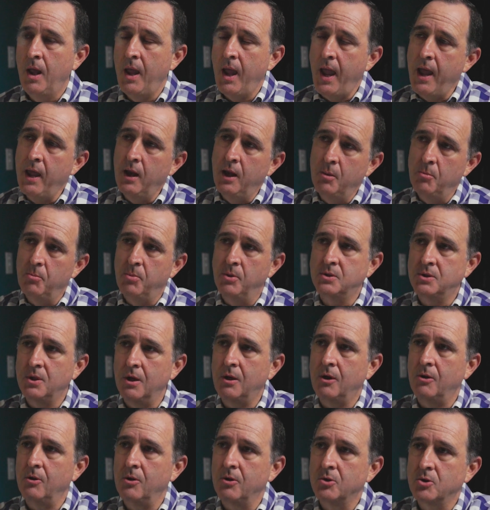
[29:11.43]
And in
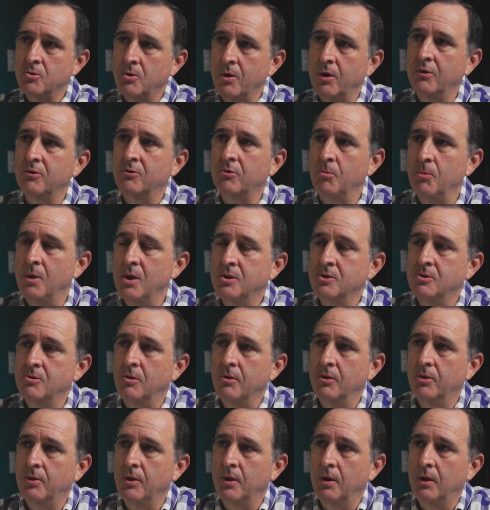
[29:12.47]
particular,
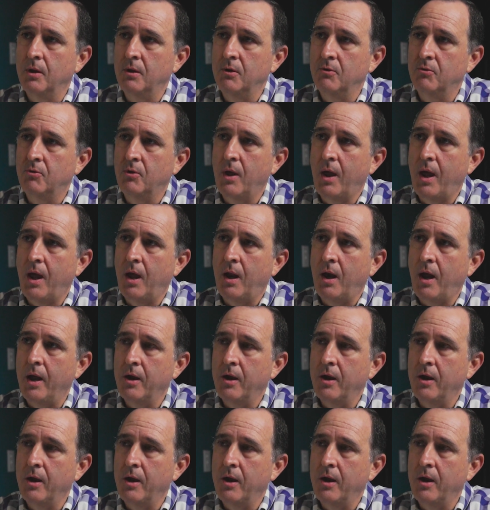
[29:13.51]
transformational things that